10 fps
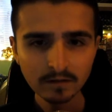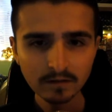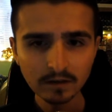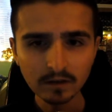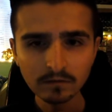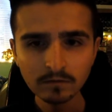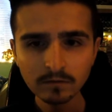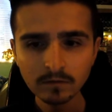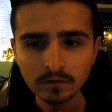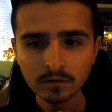you know,
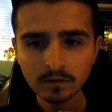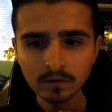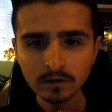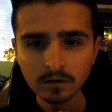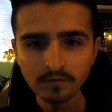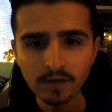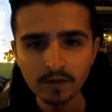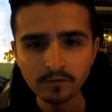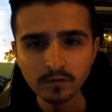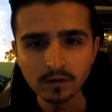just fight
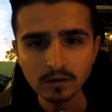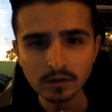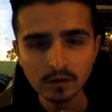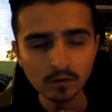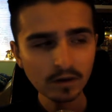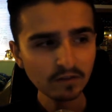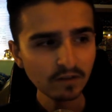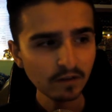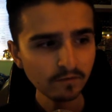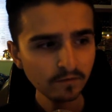through the annoying
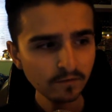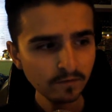stuff.